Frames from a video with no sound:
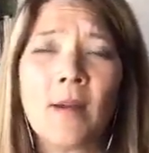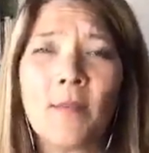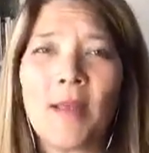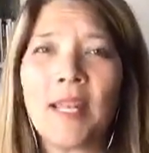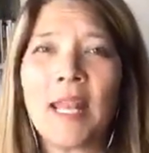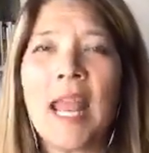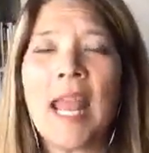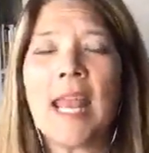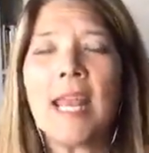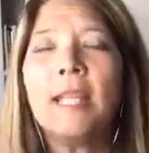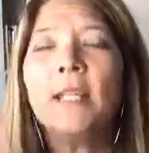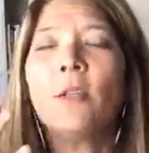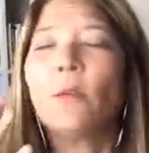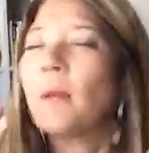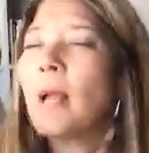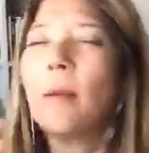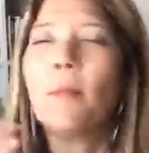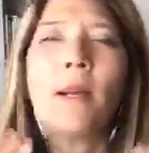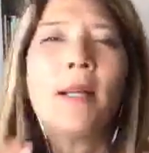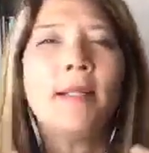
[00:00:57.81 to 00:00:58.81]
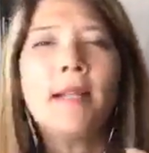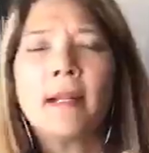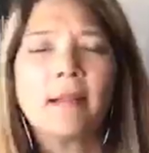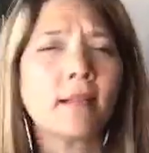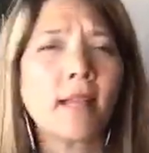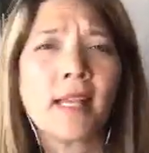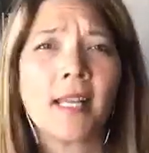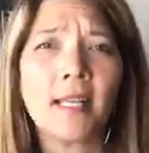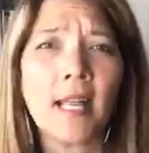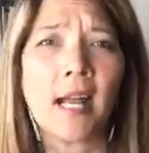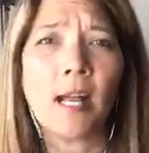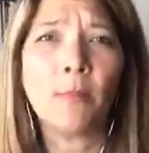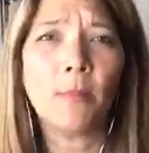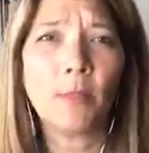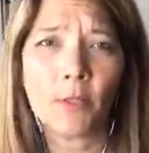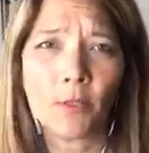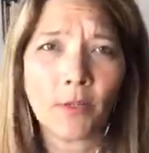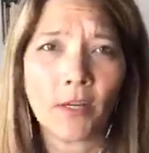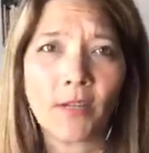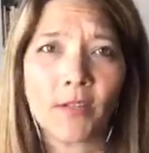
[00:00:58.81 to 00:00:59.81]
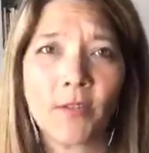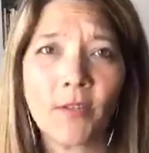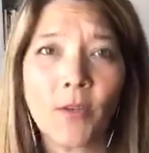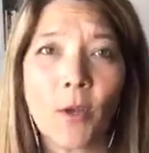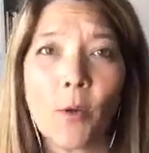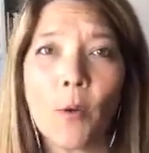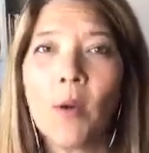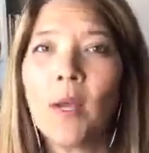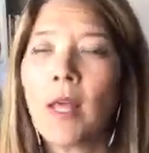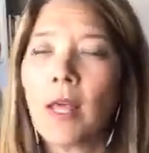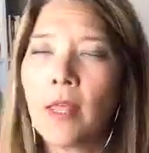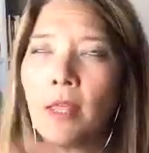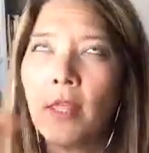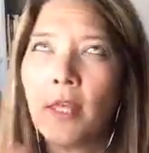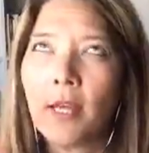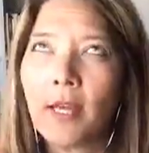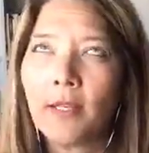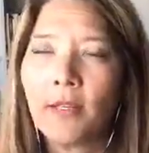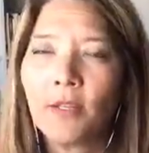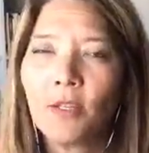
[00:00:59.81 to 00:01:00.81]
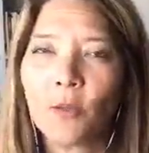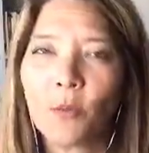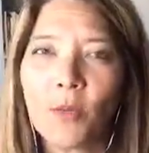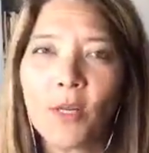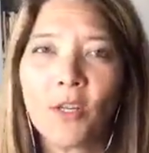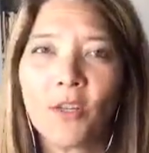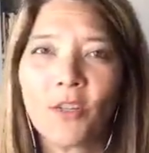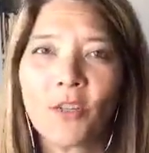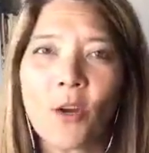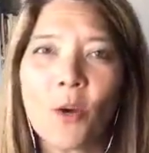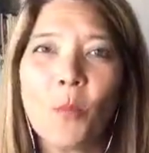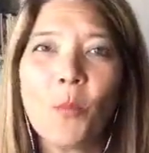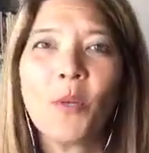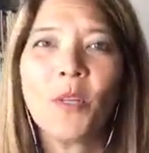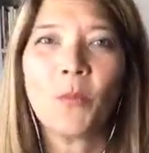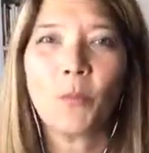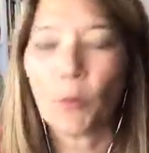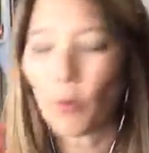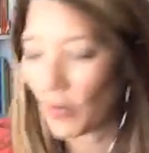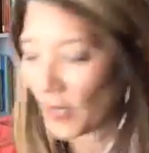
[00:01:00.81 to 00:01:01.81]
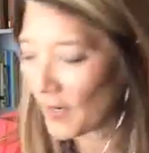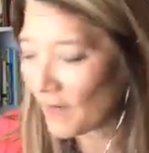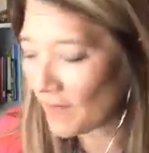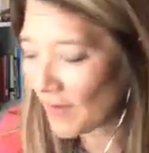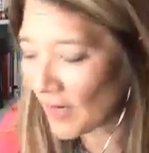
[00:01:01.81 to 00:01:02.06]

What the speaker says: It hangs around my neck like an albatross. So thus, Twitter Scope was born.